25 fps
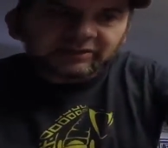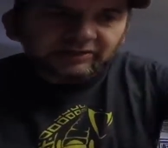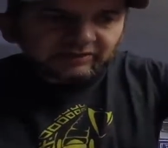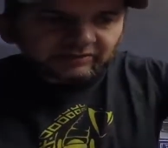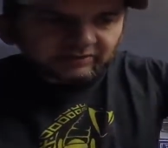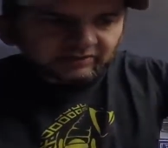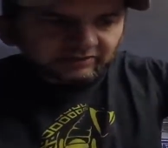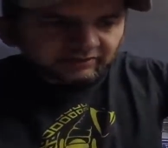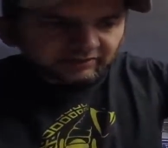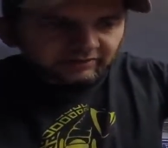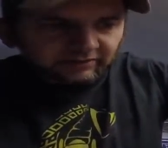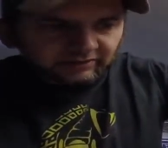
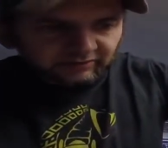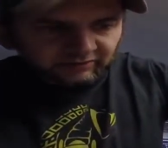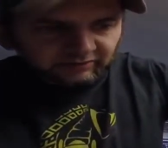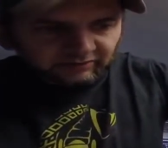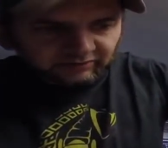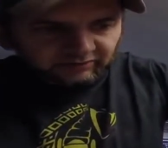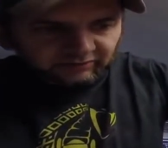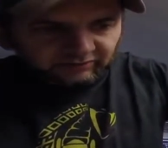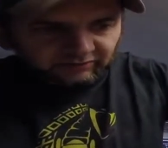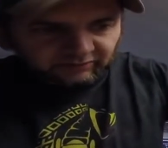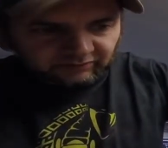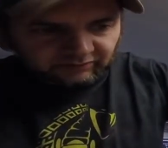
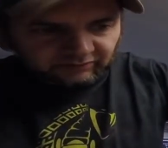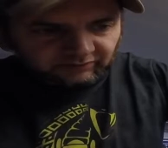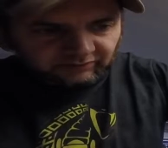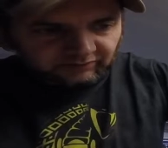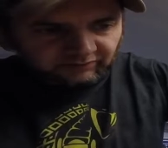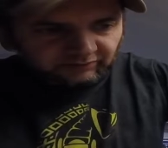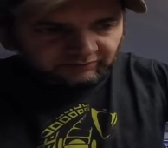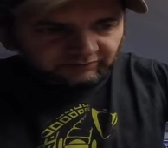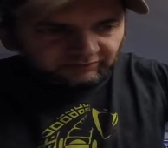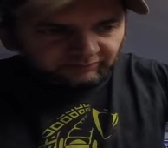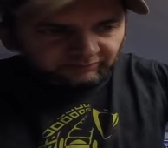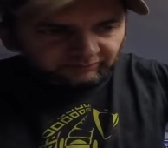
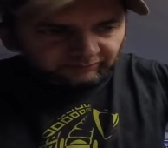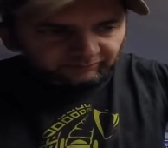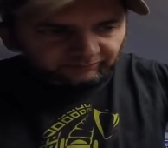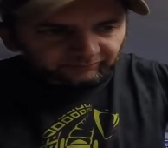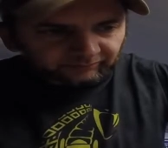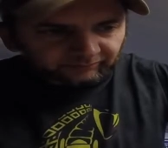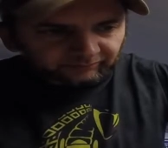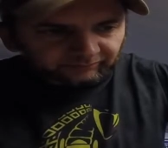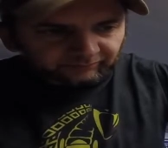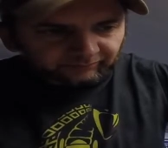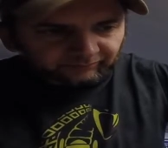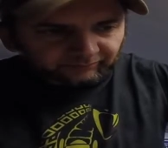
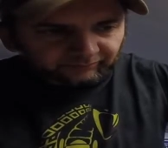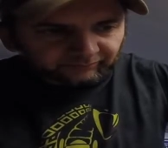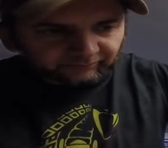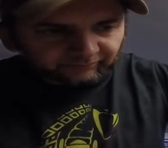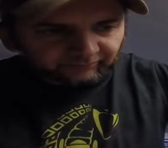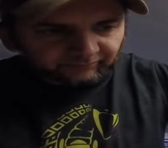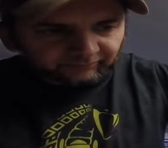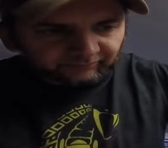(silence)